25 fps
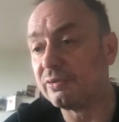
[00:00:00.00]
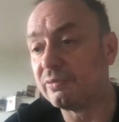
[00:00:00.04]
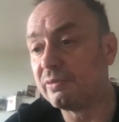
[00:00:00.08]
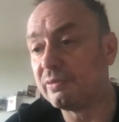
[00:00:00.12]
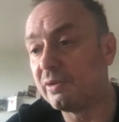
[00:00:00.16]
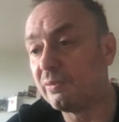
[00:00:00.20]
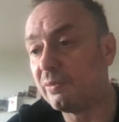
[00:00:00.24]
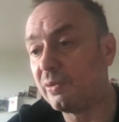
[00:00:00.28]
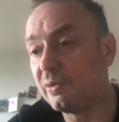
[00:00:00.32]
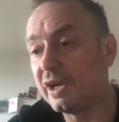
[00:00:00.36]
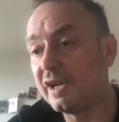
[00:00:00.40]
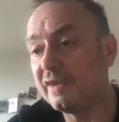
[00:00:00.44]
Well,
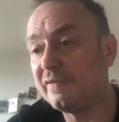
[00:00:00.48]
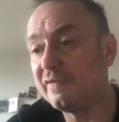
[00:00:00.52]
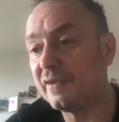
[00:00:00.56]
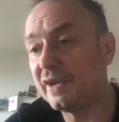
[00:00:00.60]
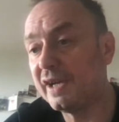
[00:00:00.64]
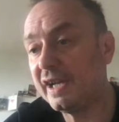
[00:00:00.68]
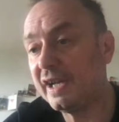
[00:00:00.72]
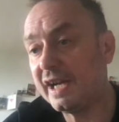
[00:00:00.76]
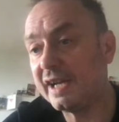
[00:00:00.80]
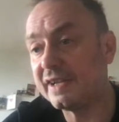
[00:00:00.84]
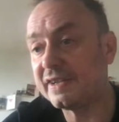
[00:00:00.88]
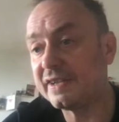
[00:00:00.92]
what if I
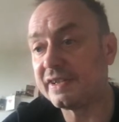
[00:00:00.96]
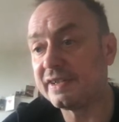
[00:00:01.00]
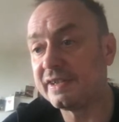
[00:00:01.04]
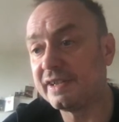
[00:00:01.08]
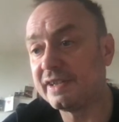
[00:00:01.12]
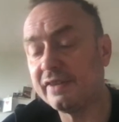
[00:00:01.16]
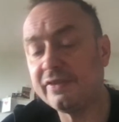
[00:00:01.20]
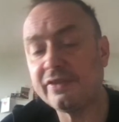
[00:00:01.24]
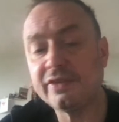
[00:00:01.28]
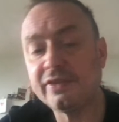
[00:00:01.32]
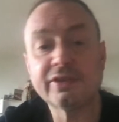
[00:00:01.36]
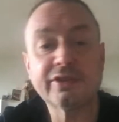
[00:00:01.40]
had
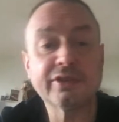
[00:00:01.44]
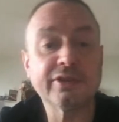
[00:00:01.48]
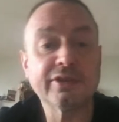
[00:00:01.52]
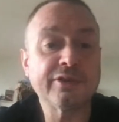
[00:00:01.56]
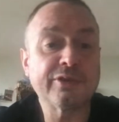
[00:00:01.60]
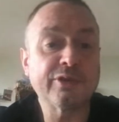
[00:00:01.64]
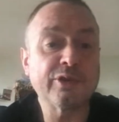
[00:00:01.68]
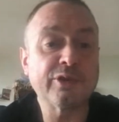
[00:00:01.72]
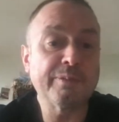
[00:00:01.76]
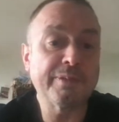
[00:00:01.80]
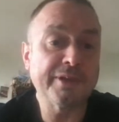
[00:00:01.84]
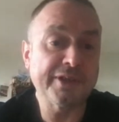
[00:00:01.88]
another
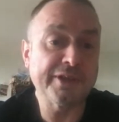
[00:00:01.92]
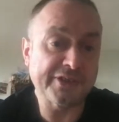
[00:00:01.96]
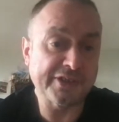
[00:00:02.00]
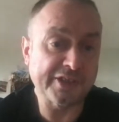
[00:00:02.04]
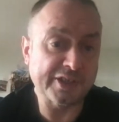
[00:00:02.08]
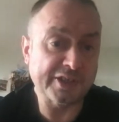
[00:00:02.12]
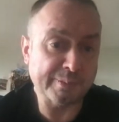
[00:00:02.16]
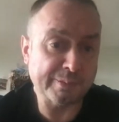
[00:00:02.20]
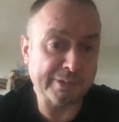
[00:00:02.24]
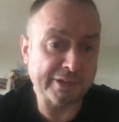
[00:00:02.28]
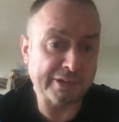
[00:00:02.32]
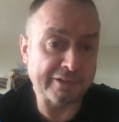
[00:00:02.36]
Google
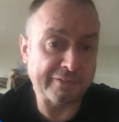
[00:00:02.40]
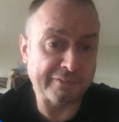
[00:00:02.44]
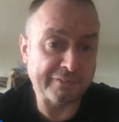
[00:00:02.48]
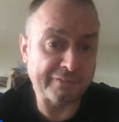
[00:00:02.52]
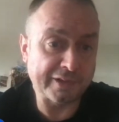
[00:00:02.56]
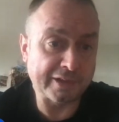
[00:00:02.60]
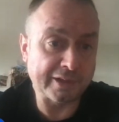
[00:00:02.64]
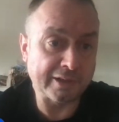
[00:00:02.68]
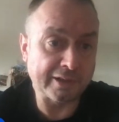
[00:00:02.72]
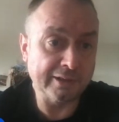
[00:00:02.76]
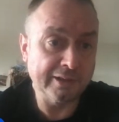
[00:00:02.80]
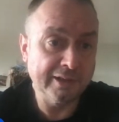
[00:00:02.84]
Business
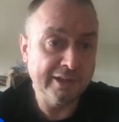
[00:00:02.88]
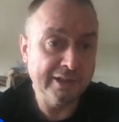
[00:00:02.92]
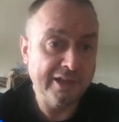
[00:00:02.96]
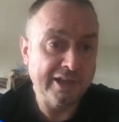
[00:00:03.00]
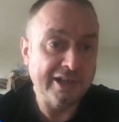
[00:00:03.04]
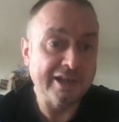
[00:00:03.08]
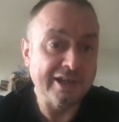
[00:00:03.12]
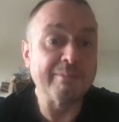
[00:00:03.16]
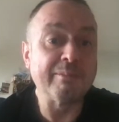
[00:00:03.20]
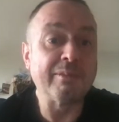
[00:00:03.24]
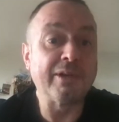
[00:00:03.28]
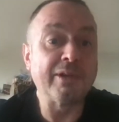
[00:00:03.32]
Profile
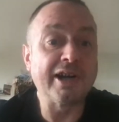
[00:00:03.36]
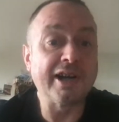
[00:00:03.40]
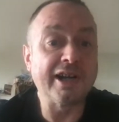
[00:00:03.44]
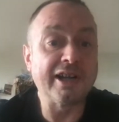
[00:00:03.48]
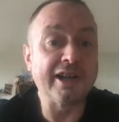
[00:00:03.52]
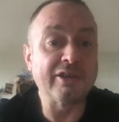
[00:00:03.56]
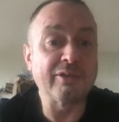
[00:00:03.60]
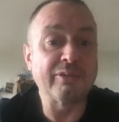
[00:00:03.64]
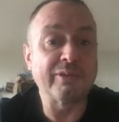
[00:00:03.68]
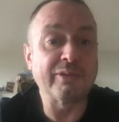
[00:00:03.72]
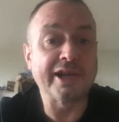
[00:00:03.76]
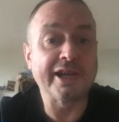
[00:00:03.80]
a mile
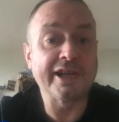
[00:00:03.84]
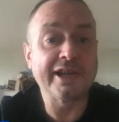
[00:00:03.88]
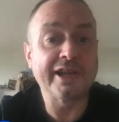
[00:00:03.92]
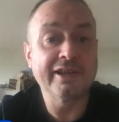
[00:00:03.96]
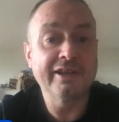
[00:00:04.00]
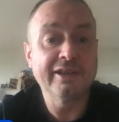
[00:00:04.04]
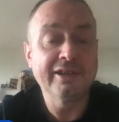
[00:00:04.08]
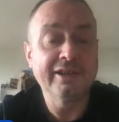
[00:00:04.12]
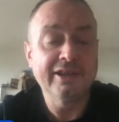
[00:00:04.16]
away,